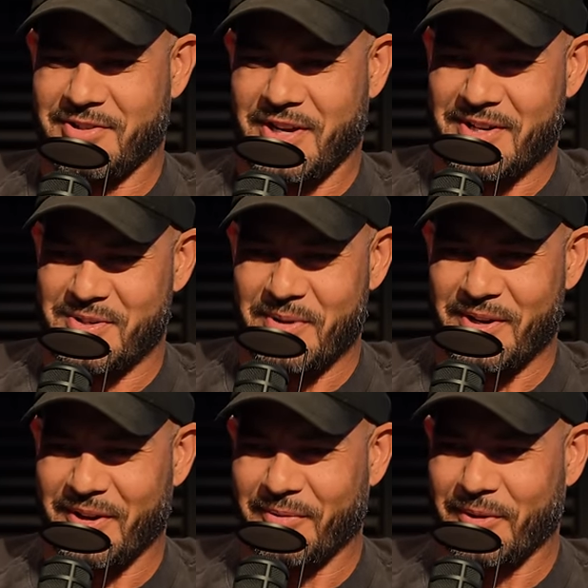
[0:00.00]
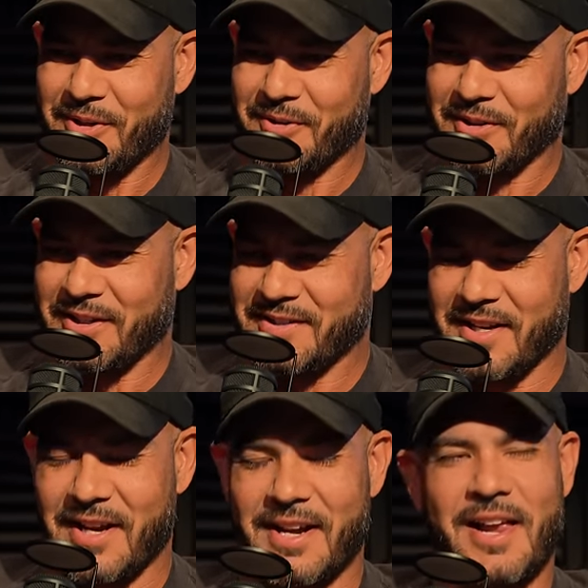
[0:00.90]
judgment on what you're going to
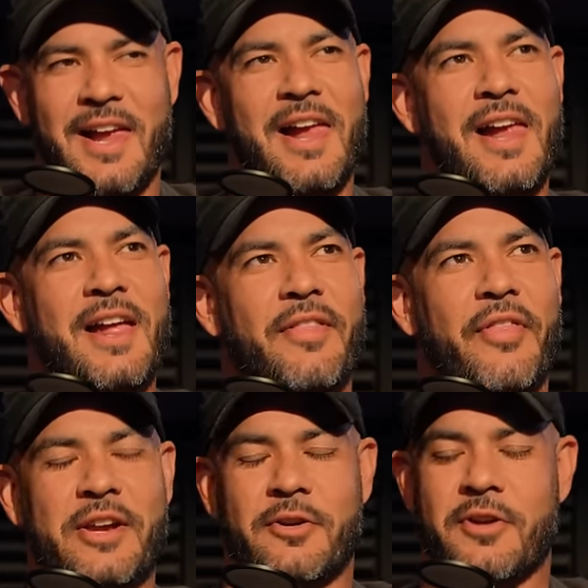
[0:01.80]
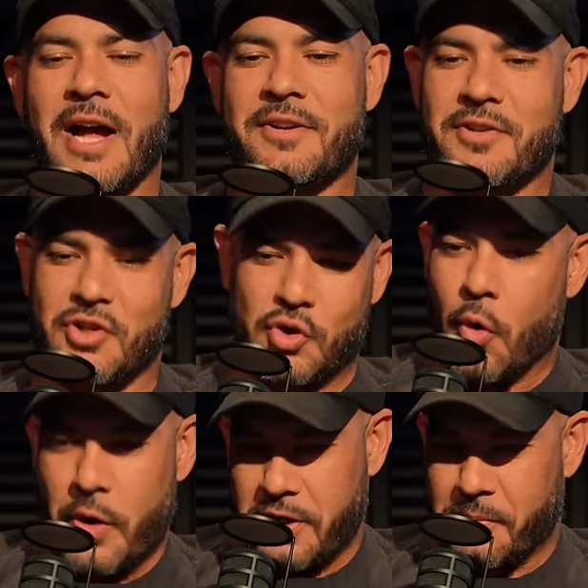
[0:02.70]
say. Right. That you're not
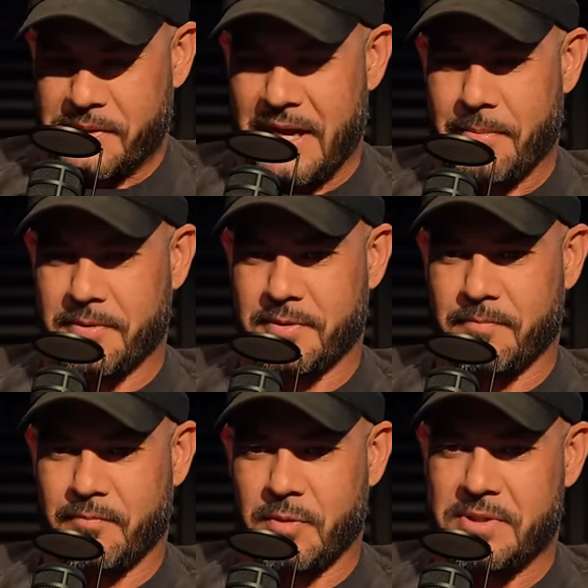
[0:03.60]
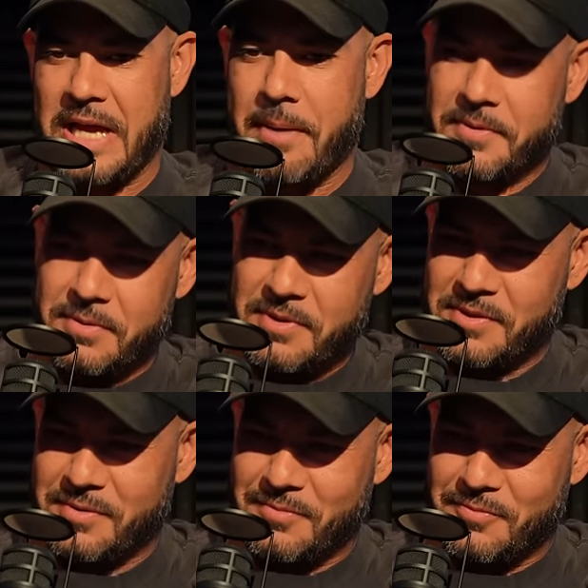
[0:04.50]
destroying your metabolism. The metabolism
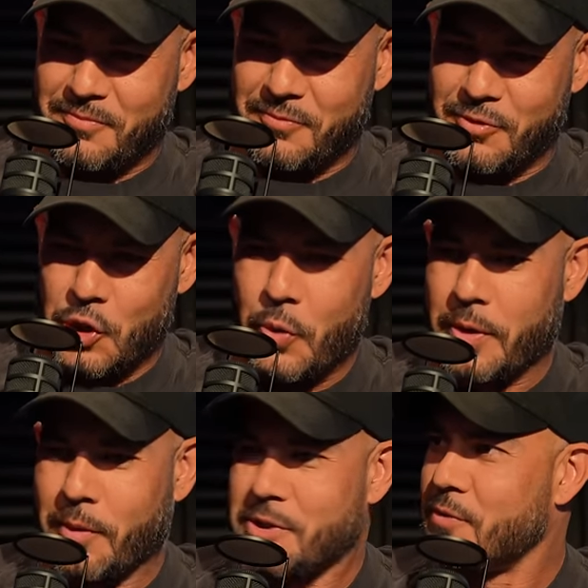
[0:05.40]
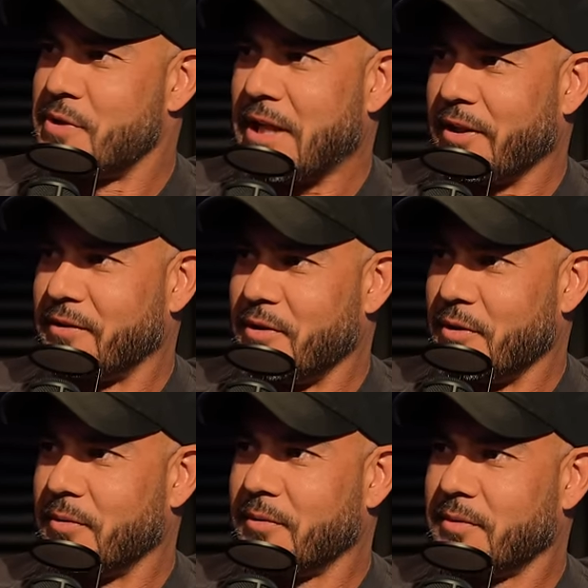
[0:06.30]
is doing what you tell it. It's
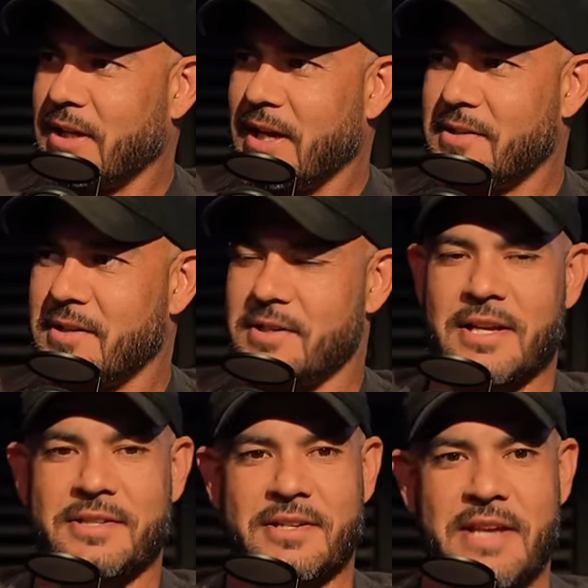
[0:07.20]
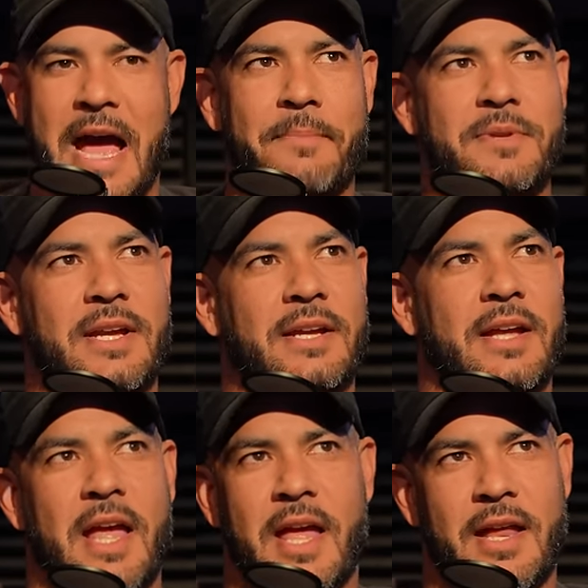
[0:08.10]
adapted. Do. Yeah, it's it's
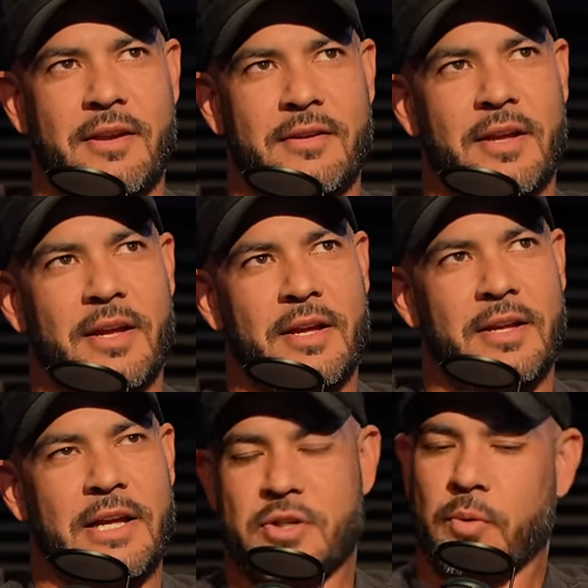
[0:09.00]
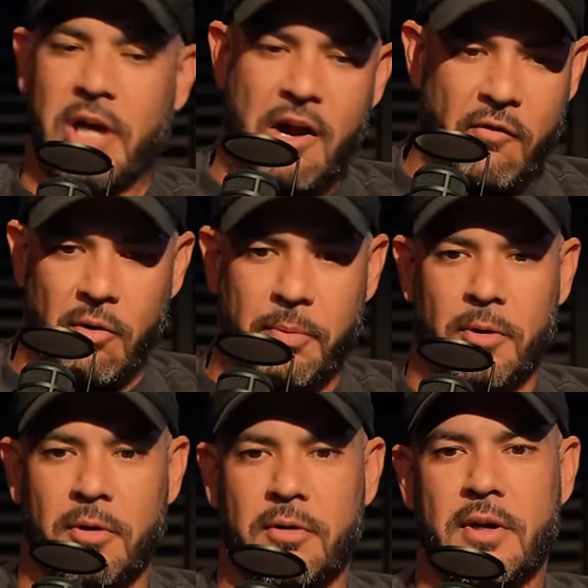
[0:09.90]
adapting and it's
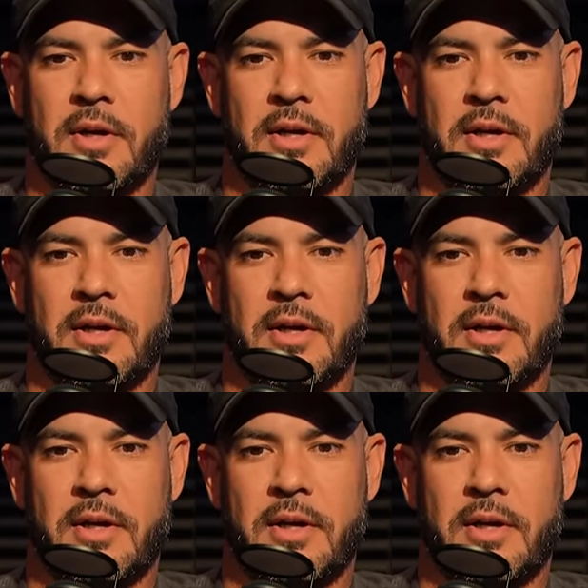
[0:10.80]
recoverable.